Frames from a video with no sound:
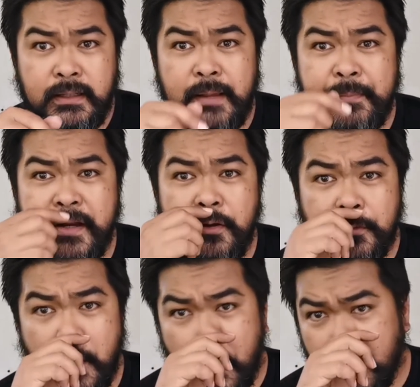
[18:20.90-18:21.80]
let me
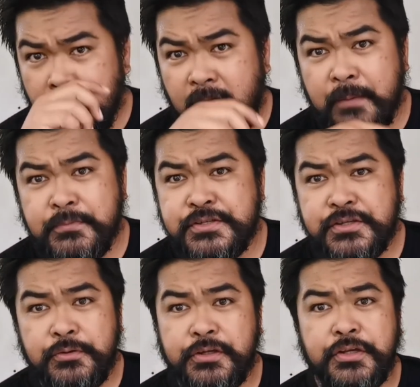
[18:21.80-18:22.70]
know. I'm
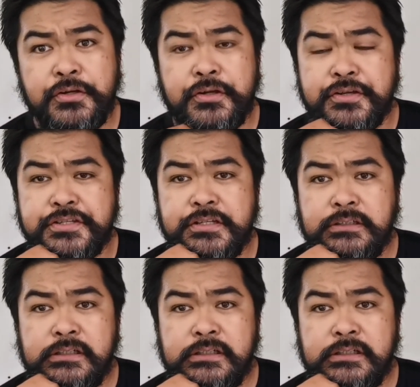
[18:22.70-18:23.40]
so curious.